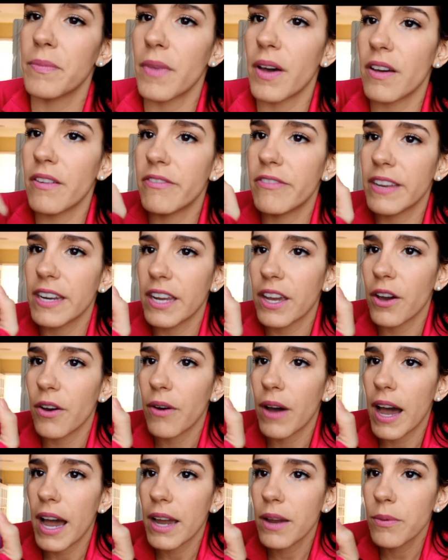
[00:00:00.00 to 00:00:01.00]

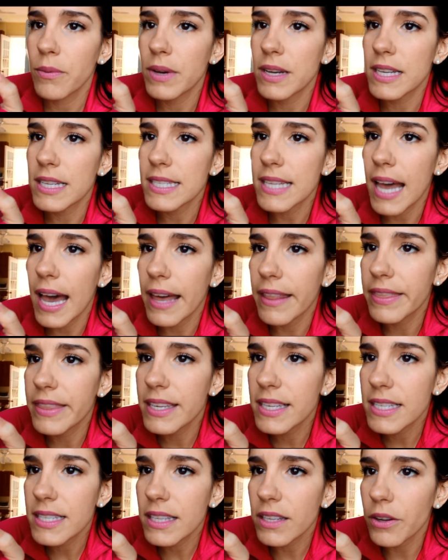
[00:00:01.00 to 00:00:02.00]
video I was at
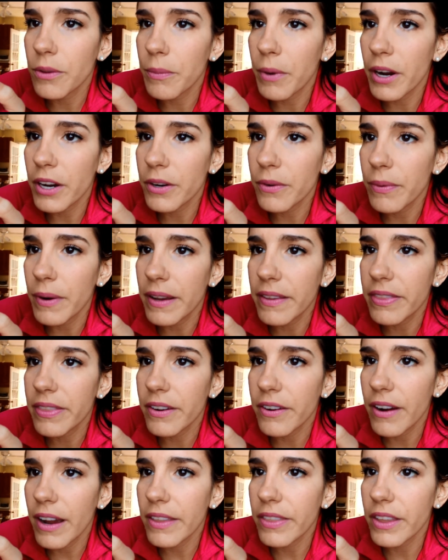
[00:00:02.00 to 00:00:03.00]
this little mark right
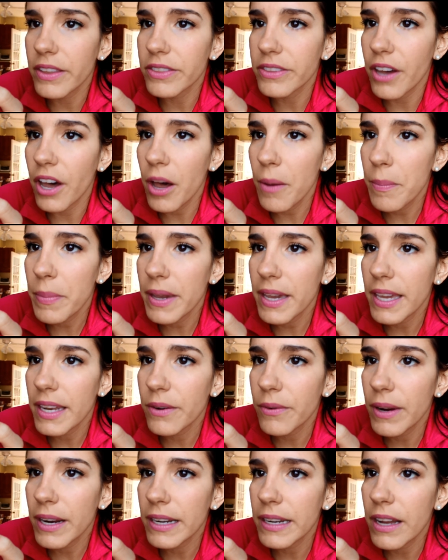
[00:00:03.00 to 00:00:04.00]
there at the top,
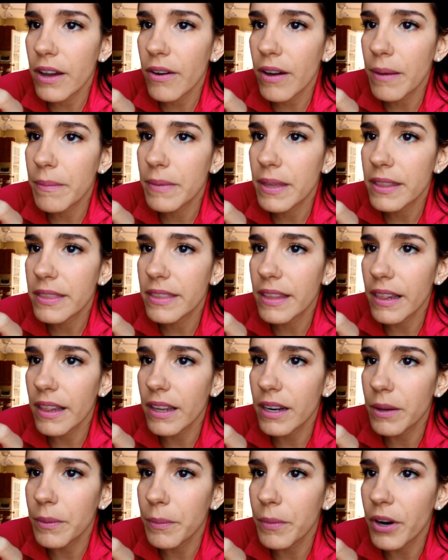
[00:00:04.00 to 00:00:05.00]
and right now I'm at the
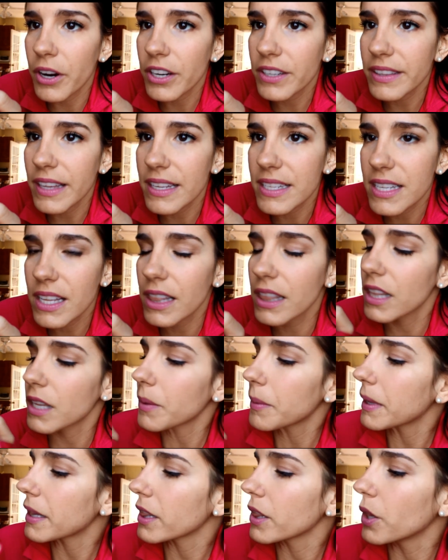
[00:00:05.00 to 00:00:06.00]
little mark that's a
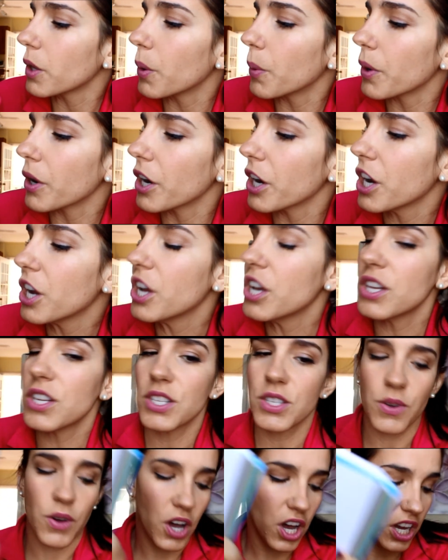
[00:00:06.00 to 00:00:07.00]
little bit lower.
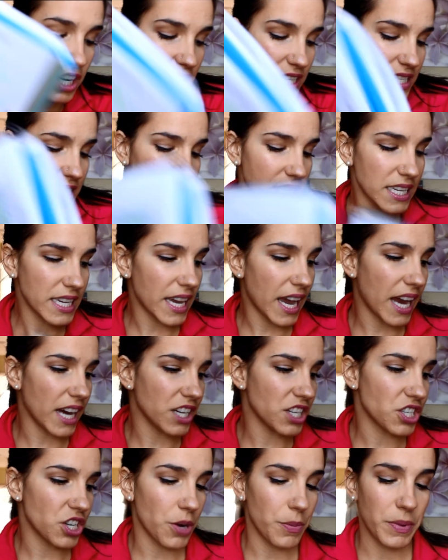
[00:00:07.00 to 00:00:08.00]
So honestly, I
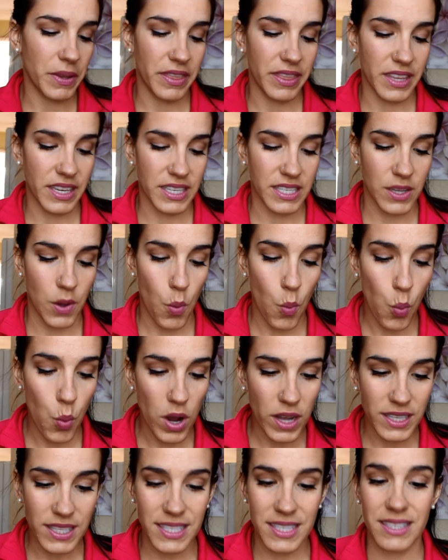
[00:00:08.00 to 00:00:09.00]
sharpened this
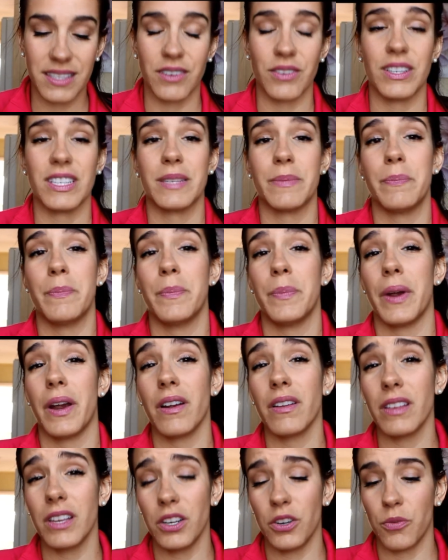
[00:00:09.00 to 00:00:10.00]
once. There is
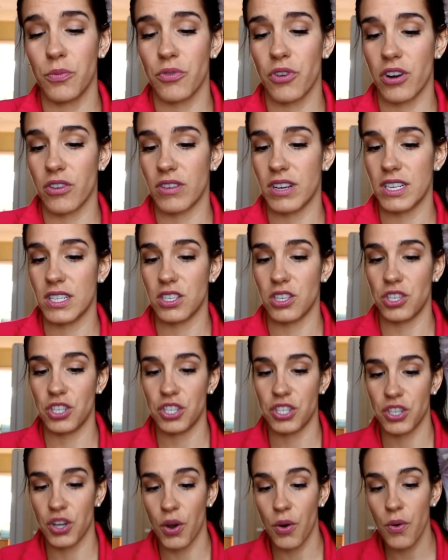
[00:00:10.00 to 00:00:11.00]
barely no progress to
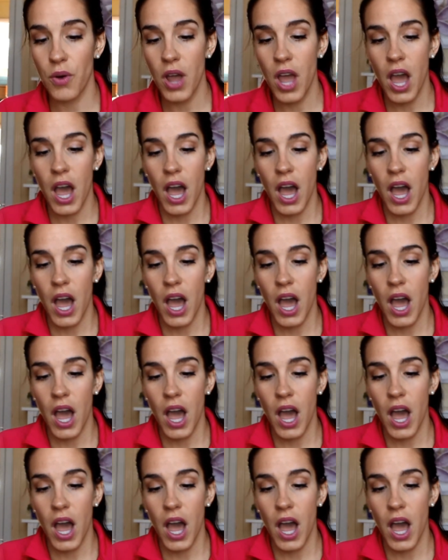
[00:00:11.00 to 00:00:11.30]
show.